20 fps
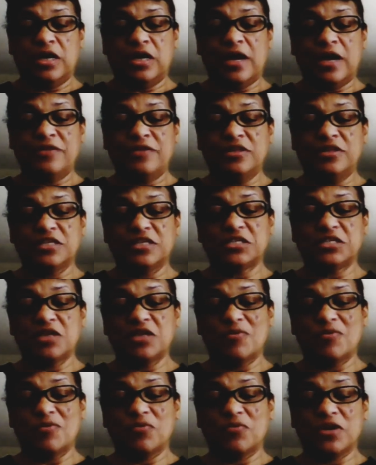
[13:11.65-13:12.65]
I think this
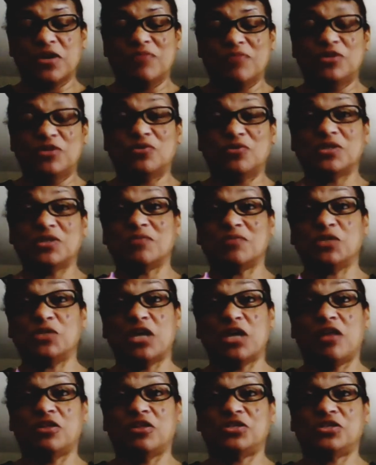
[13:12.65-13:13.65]
summer we're going to be doing some
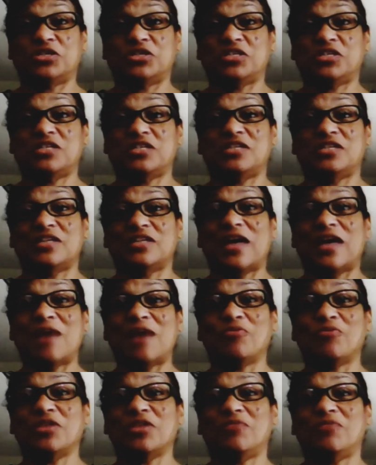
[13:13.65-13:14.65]
challenges. I
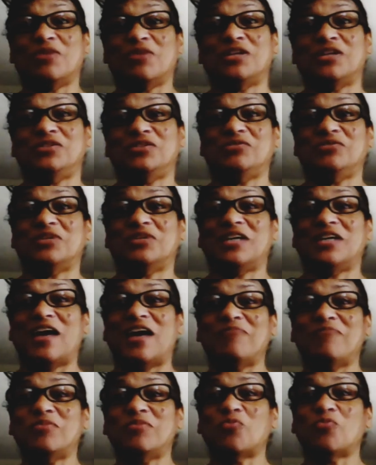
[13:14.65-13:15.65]
really want to do it.
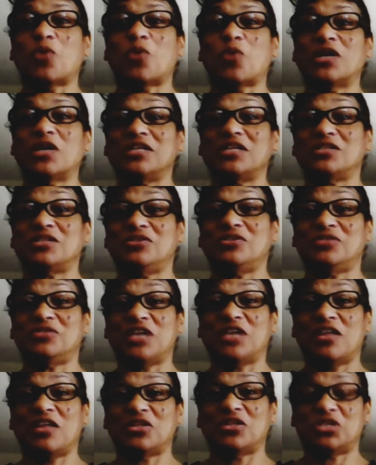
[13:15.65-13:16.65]
I've been wanting to do
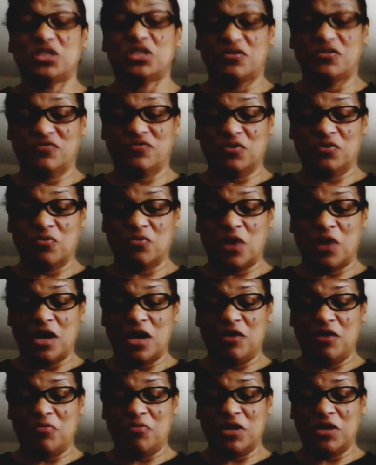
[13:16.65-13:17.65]
challenges for a
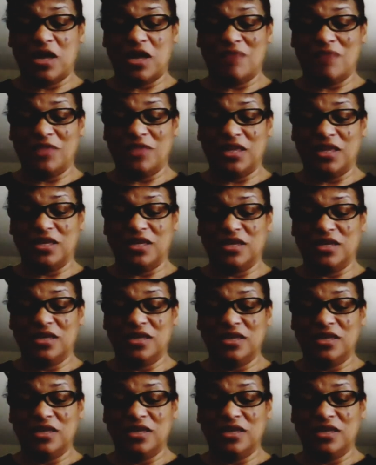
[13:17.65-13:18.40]
while, but I'm like,